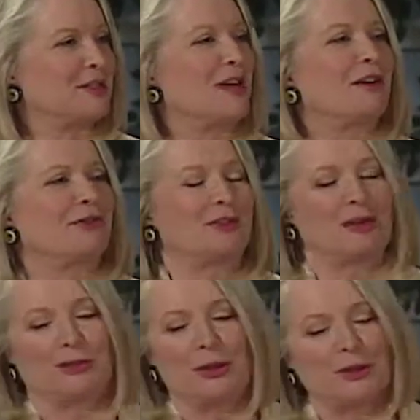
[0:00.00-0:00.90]
it's tough
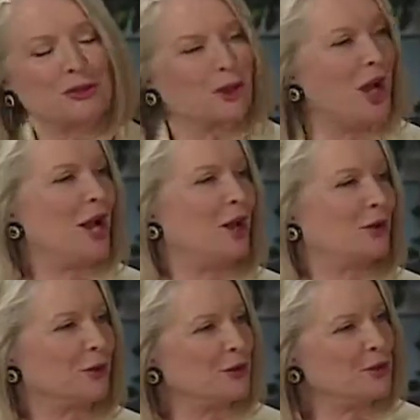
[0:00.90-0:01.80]
love with your child
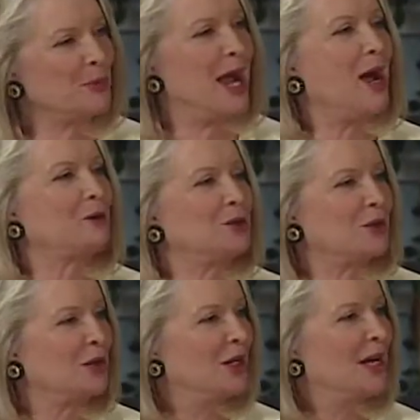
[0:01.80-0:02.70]
or your still spouse. The same.
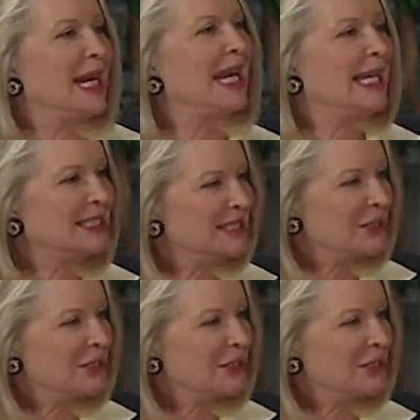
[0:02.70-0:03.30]
Or, still. It is